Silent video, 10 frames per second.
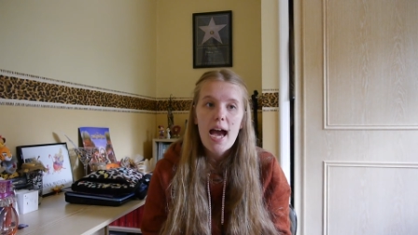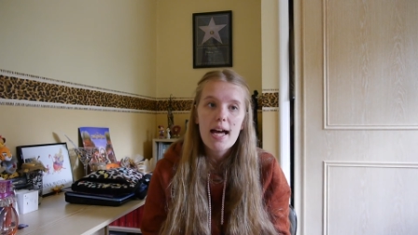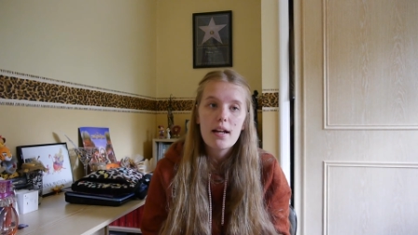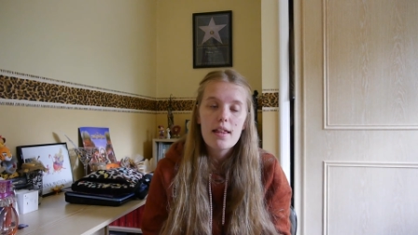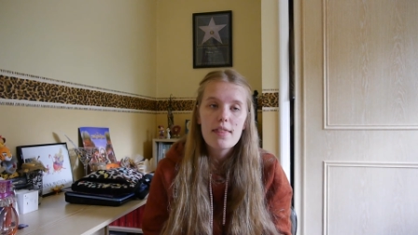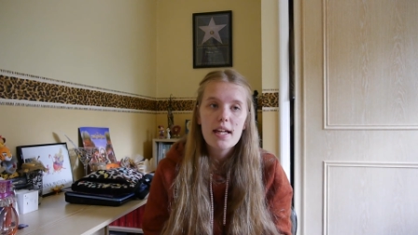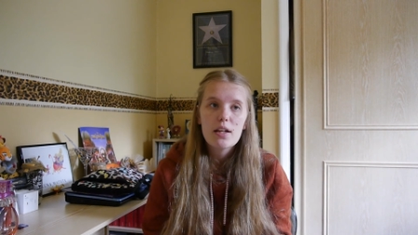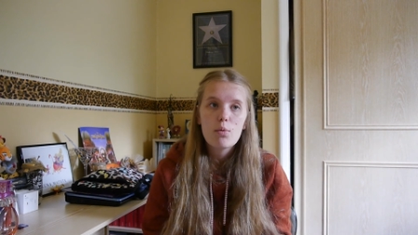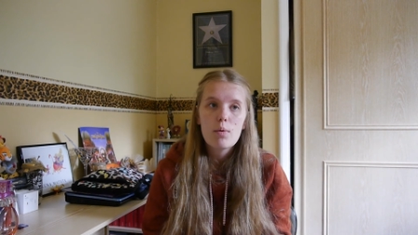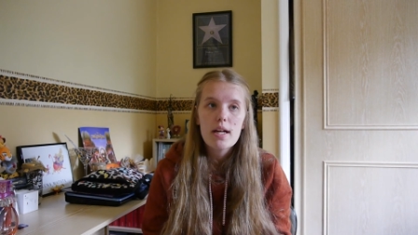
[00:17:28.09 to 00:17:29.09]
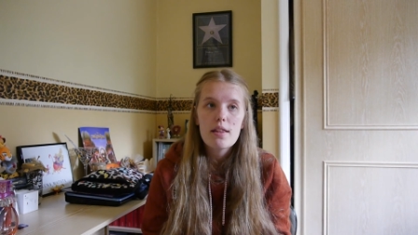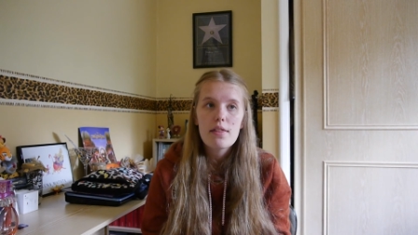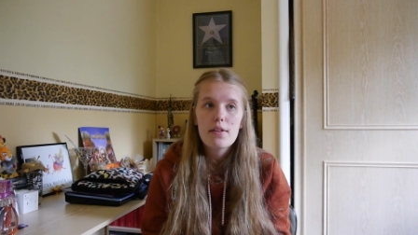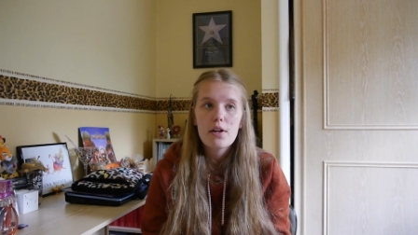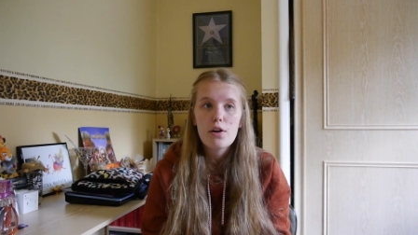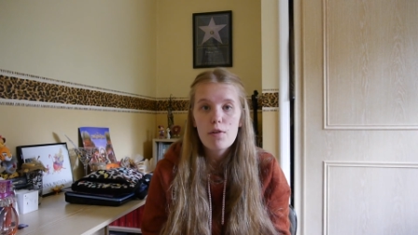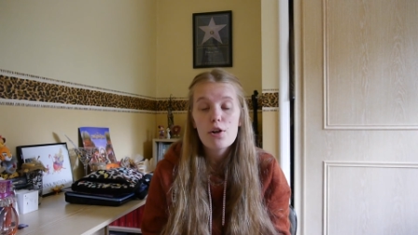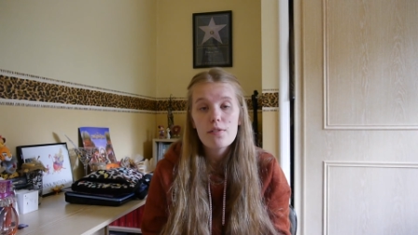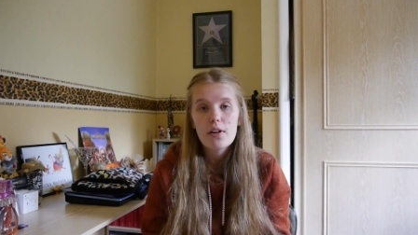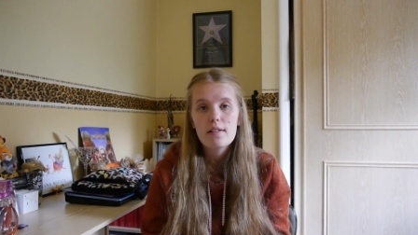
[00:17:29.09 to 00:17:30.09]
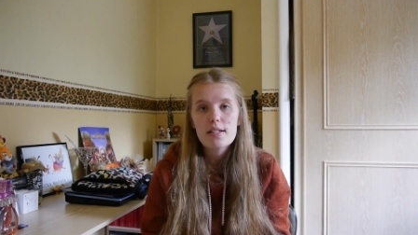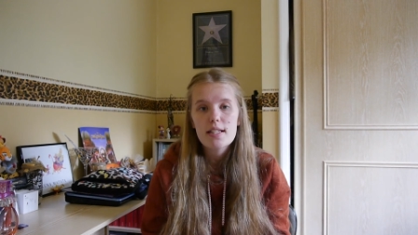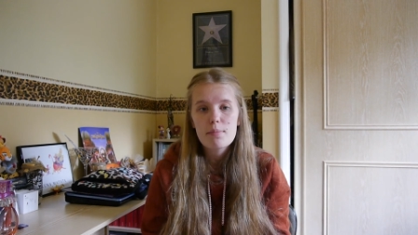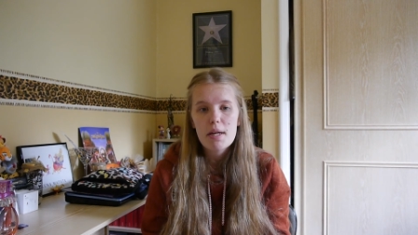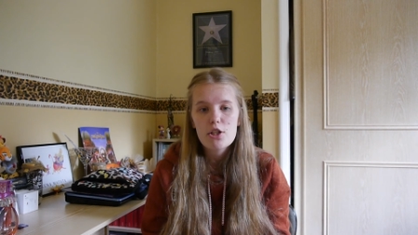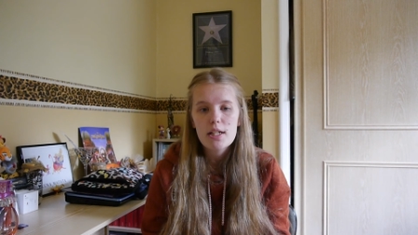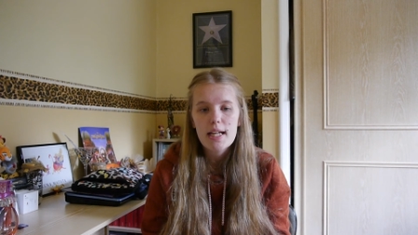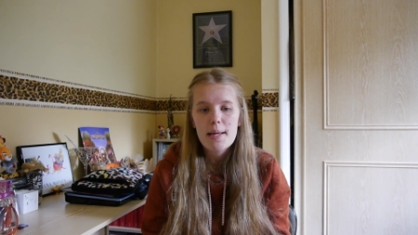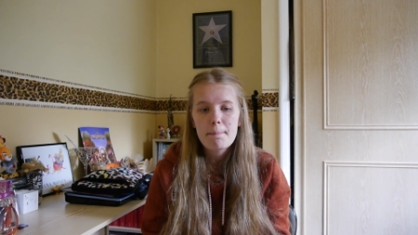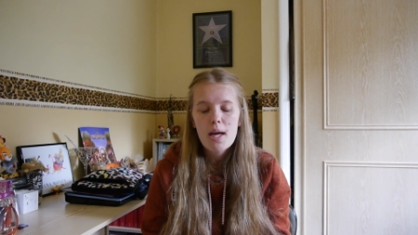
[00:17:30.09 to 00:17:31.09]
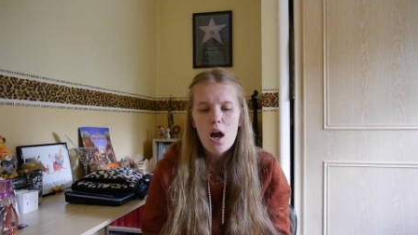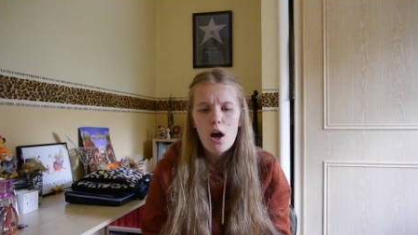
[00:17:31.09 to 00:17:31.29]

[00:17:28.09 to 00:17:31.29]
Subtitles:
And I think with coronavirus especially,